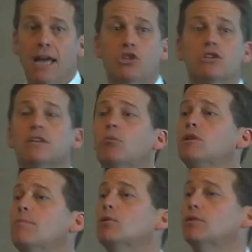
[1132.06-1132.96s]
It's just like
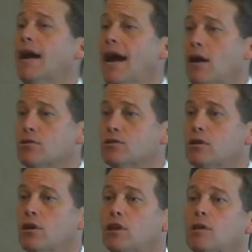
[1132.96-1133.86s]
when you build a house.
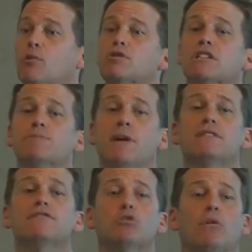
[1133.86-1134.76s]
The most
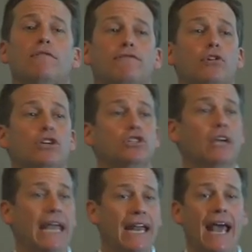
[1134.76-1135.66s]
expensive square footage
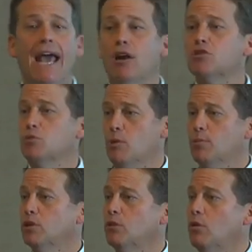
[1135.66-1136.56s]
in a house when you're
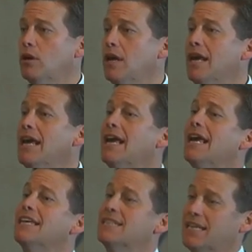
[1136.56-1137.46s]
building one
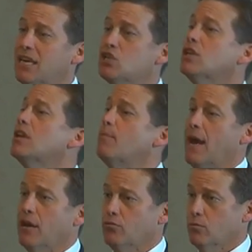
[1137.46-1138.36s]
is the kitchen and the
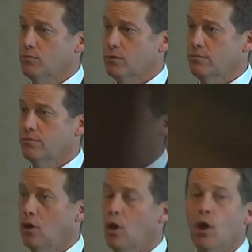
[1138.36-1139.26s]
bathrooms.
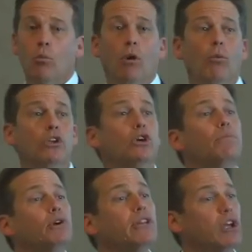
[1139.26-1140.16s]
Well, when you're
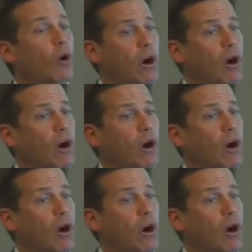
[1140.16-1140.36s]
building an